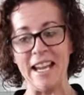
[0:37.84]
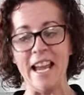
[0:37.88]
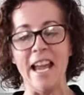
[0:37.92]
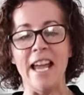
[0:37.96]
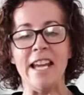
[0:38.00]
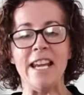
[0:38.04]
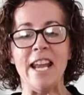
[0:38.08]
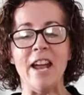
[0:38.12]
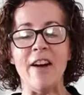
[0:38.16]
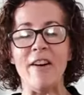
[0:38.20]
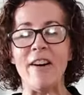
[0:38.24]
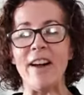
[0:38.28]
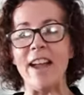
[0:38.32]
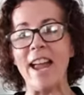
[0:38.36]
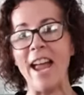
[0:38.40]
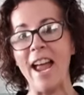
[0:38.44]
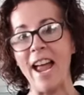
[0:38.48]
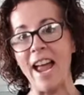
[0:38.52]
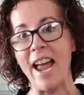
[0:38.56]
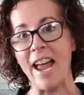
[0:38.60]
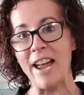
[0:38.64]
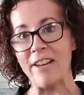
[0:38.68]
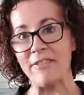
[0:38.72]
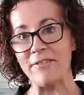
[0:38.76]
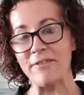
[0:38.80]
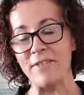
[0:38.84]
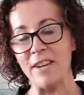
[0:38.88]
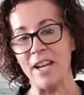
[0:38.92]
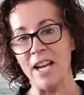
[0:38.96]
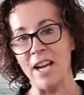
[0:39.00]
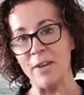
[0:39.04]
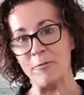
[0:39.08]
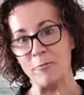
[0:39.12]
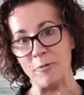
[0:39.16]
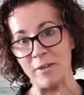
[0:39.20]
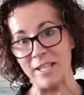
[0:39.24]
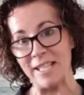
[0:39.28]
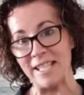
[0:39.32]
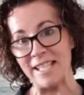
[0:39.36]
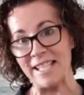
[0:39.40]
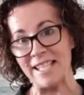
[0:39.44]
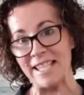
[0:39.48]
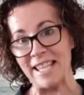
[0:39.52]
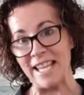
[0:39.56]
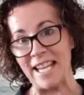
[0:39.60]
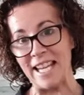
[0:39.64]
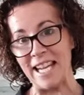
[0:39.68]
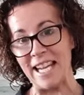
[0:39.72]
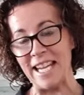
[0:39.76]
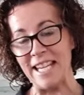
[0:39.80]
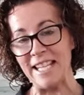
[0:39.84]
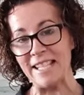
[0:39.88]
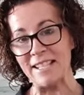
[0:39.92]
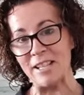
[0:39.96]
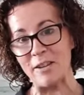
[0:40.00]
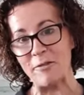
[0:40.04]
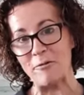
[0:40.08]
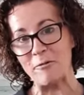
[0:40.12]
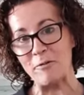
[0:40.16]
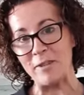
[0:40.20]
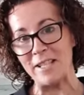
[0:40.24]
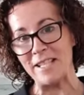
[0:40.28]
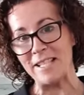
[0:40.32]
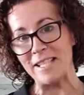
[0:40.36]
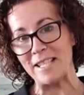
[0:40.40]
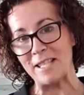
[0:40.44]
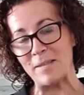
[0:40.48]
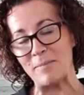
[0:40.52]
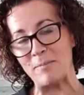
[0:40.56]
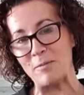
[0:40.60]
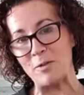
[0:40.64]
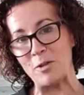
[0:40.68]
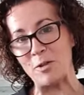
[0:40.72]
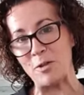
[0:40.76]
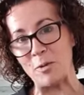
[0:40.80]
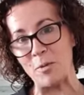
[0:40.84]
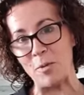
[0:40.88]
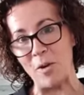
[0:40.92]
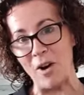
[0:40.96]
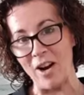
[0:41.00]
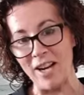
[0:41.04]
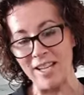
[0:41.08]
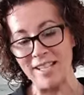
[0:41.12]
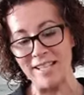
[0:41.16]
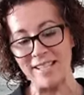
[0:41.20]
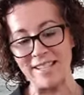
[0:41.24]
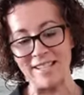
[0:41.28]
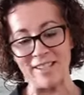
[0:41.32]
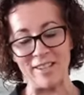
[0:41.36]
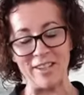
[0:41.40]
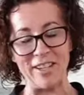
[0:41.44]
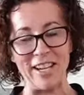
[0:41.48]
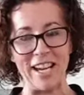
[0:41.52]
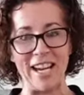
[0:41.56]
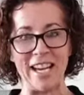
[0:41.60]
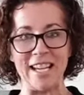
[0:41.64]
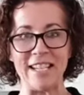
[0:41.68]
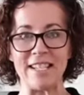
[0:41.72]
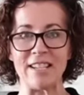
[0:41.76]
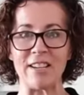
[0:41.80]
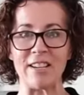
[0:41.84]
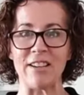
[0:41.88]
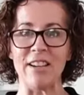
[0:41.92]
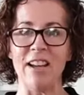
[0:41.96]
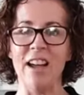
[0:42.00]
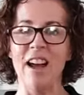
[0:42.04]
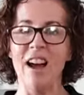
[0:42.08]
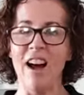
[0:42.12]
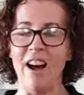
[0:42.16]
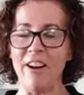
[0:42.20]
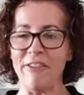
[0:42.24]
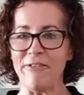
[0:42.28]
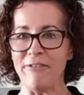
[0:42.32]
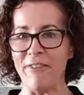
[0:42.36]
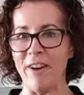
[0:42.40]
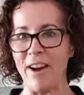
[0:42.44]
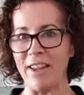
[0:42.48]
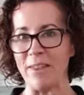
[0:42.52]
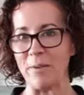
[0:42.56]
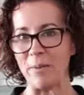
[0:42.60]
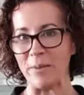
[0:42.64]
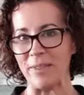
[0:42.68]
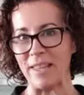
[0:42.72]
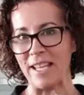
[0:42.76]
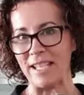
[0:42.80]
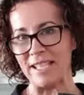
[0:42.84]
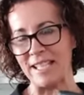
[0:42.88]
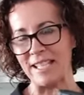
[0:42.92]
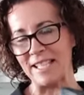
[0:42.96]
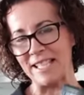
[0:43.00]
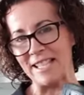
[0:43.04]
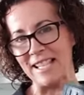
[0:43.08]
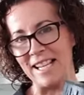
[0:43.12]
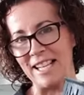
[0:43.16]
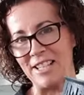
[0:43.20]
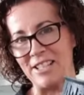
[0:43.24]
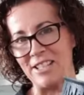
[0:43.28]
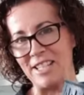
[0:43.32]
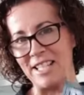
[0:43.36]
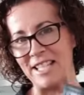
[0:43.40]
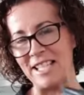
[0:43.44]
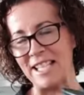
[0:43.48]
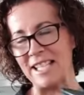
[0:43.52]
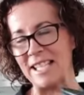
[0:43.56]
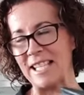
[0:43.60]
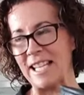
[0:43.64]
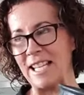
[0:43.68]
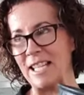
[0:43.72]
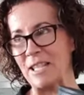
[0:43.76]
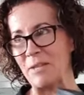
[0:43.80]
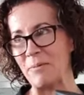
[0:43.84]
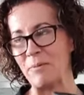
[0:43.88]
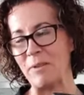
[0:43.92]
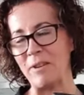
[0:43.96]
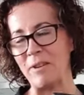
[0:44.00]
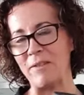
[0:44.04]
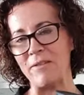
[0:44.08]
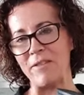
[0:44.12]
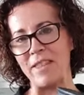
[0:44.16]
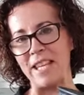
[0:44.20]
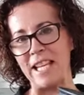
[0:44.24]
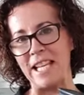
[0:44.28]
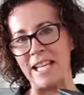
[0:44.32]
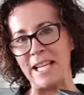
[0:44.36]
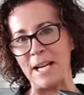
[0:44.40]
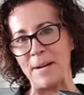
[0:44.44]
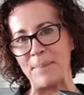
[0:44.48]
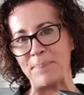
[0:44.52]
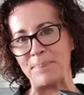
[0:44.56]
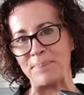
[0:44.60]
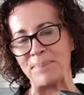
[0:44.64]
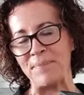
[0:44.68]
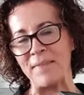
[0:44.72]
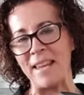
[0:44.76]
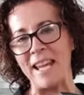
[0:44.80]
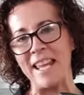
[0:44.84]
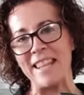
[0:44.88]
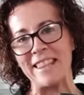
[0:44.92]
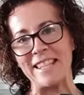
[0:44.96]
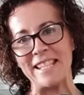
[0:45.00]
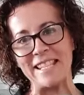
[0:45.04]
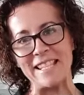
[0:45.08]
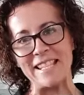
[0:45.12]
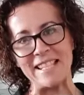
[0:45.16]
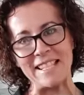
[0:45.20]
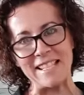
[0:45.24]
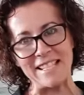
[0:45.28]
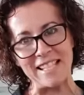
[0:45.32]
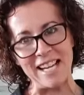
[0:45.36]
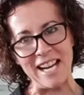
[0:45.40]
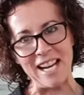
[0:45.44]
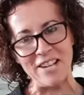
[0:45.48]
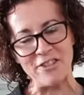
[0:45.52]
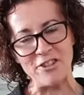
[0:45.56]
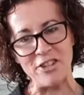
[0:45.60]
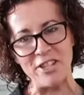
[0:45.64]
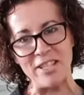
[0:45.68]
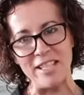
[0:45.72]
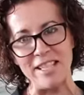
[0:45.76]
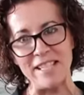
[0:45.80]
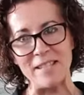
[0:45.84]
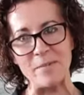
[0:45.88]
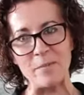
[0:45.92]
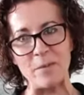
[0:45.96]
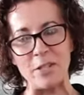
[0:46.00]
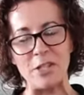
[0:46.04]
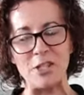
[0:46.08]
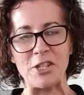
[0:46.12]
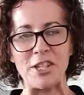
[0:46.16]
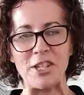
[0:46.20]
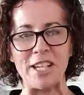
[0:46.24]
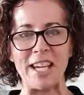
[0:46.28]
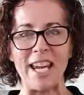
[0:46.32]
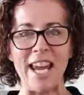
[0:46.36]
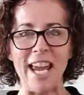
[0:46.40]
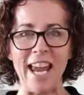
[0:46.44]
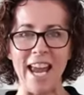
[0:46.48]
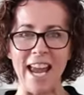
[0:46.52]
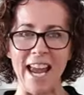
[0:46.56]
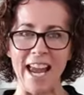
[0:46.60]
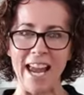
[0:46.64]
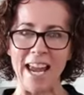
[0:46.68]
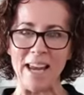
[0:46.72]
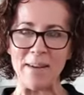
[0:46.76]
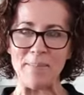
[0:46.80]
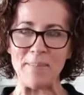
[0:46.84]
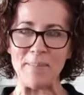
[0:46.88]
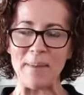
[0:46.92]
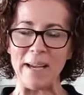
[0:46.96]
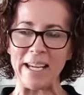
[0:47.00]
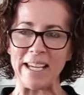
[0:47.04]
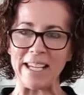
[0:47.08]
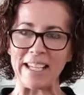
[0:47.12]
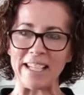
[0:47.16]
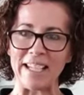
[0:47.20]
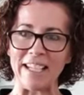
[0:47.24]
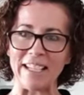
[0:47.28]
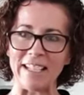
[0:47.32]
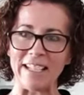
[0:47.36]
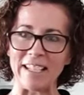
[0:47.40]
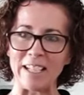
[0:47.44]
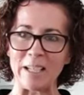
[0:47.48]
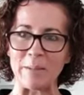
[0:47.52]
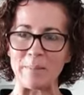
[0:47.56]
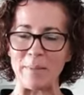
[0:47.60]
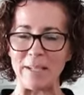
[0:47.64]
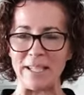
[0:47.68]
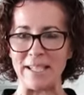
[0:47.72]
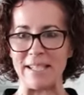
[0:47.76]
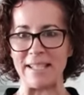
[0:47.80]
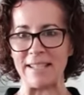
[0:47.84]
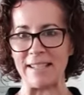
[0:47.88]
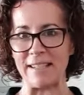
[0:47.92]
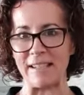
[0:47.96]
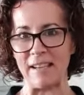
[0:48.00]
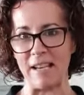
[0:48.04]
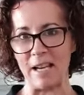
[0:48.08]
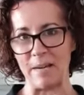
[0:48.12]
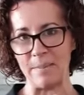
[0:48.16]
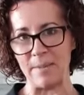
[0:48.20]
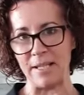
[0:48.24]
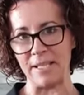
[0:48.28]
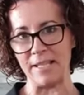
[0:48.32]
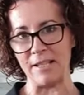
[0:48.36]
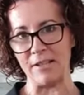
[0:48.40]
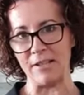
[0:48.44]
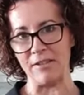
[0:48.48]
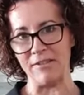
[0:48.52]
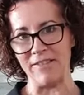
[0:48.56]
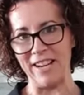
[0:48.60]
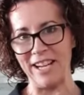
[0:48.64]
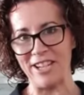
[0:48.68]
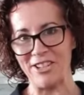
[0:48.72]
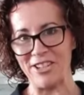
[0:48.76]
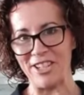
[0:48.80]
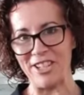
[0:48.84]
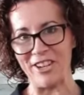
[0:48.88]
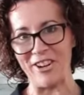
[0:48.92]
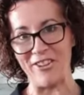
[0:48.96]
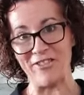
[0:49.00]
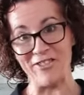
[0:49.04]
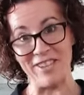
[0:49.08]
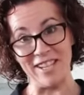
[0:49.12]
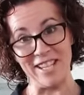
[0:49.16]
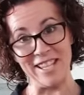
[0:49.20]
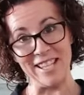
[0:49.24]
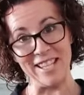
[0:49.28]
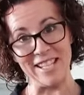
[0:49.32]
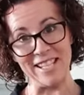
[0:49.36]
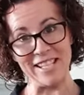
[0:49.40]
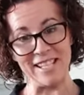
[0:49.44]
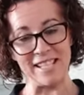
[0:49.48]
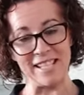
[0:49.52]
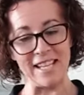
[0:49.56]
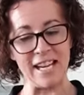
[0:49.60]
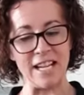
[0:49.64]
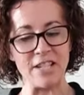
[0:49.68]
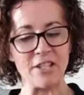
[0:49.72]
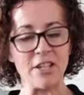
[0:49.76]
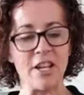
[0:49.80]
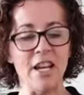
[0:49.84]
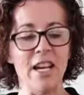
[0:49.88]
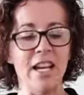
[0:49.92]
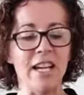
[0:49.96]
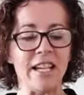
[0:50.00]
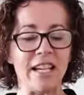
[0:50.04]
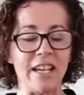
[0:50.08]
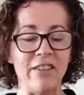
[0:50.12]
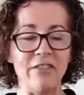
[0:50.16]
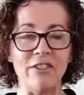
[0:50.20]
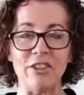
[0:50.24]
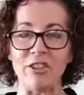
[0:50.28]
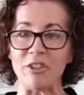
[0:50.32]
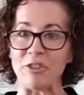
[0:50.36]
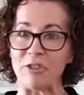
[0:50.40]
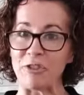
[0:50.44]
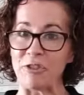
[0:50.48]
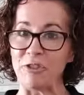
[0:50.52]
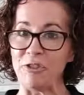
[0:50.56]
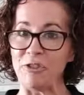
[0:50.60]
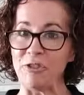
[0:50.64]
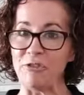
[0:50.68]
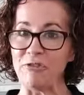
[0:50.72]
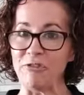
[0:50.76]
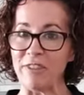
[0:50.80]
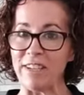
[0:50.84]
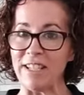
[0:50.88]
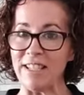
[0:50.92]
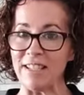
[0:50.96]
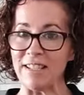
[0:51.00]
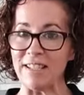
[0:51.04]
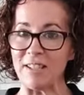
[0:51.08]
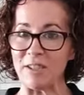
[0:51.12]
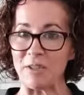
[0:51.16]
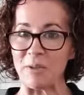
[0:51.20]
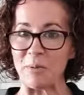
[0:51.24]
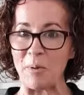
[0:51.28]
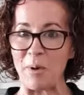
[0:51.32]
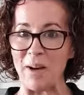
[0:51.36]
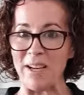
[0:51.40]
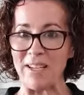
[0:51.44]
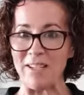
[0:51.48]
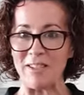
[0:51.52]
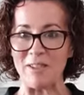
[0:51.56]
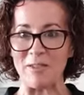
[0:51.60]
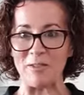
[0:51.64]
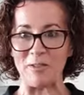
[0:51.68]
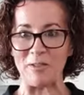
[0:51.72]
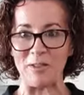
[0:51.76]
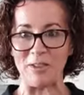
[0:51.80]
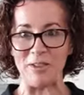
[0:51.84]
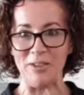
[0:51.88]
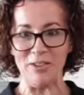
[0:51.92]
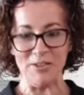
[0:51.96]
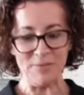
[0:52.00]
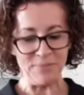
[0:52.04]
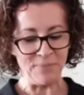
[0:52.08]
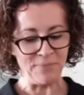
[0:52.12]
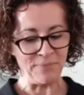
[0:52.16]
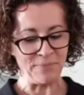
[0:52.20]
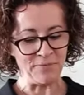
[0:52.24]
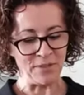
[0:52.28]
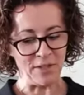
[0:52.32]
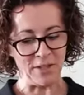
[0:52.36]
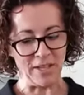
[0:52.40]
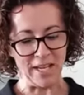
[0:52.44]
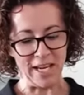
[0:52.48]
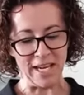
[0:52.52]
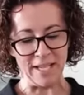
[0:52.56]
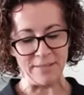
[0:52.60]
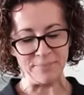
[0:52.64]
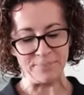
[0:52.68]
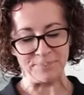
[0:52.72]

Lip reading: Now I have rinsed these, I've rinsed them twice, okay? So I find that what that does, it actually just gets rid of the starchiness, which can make it a little bit slimy. So I've actually got rid of the starch, given it a good rinse twice through, okay?